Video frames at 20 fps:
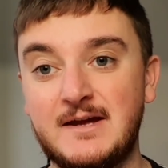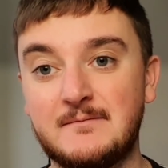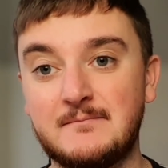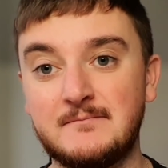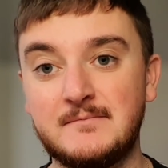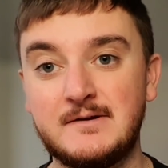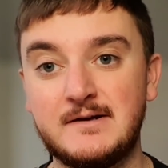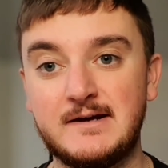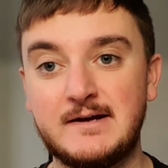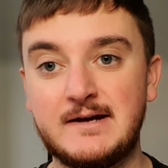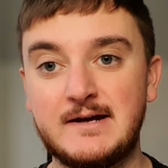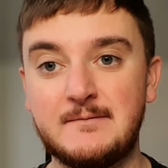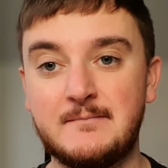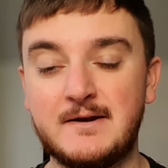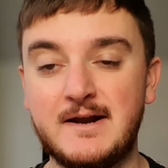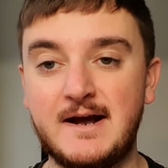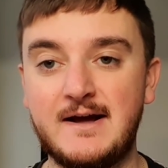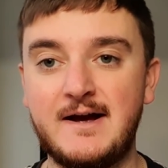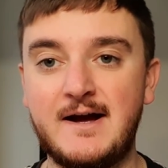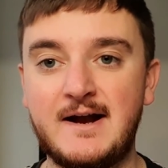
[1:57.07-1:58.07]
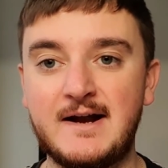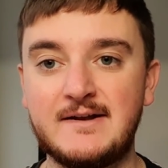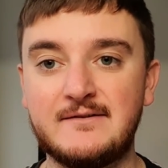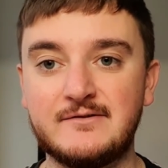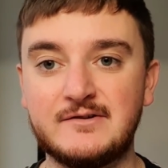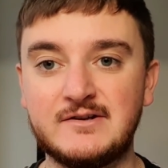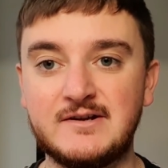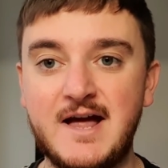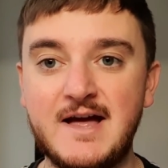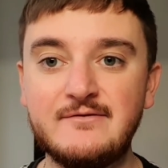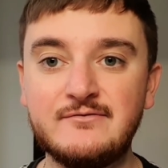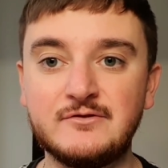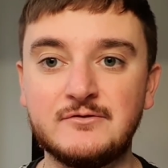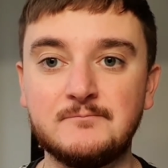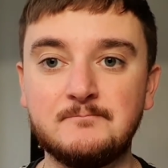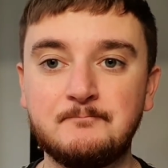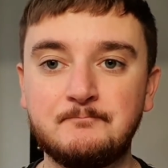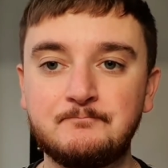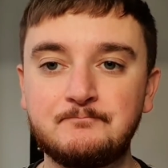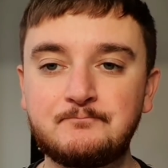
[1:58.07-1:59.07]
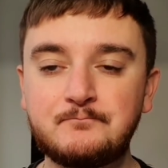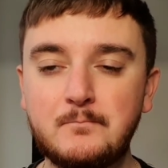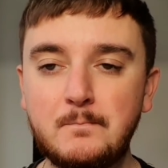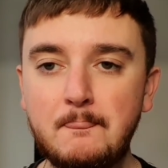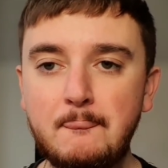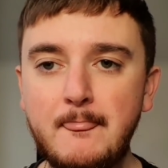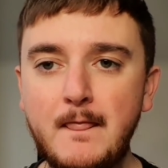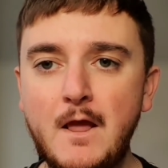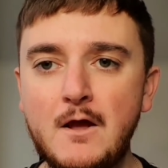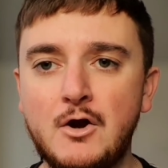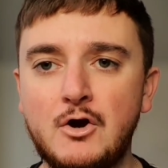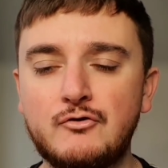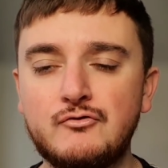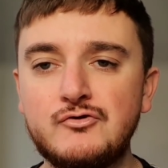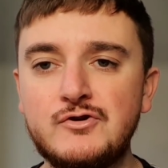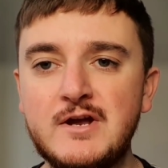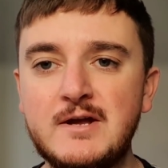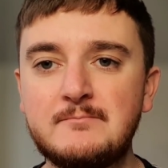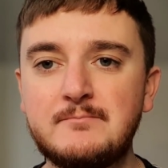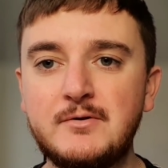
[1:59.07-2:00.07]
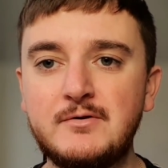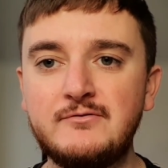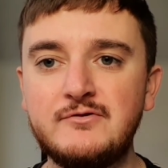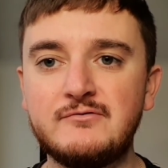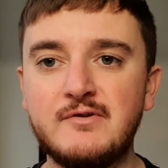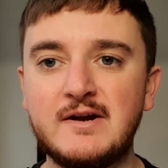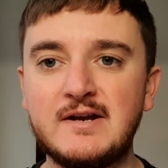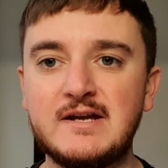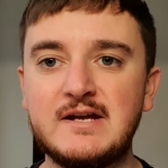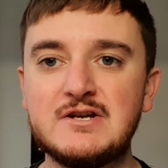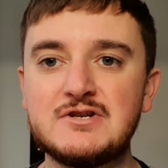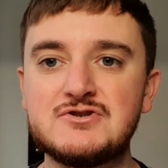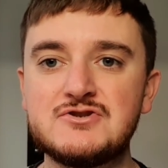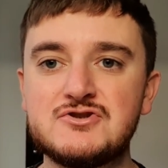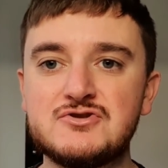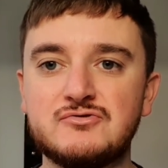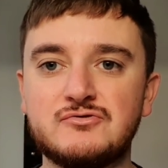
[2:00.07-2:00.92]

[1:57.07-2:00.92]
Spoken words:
game at Everton. Everton are only above the relegation